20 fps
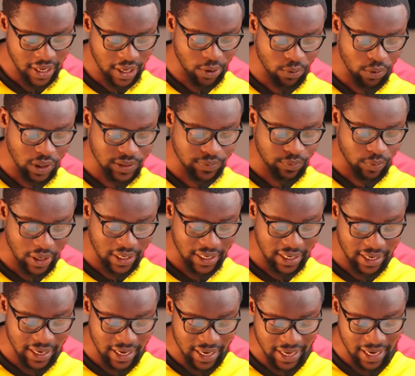He was born
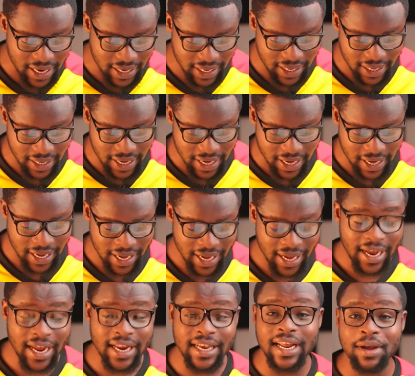in Ghana here
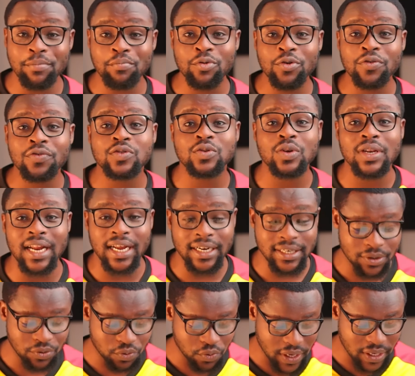and then moved to
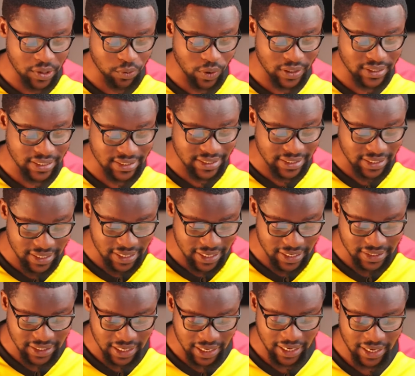London when he was a
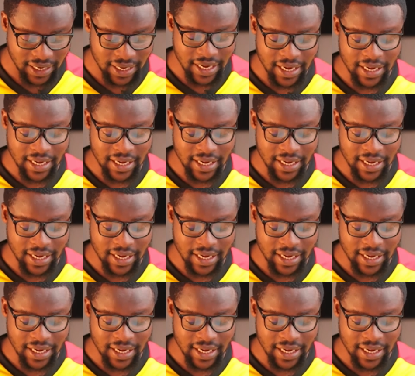teenager,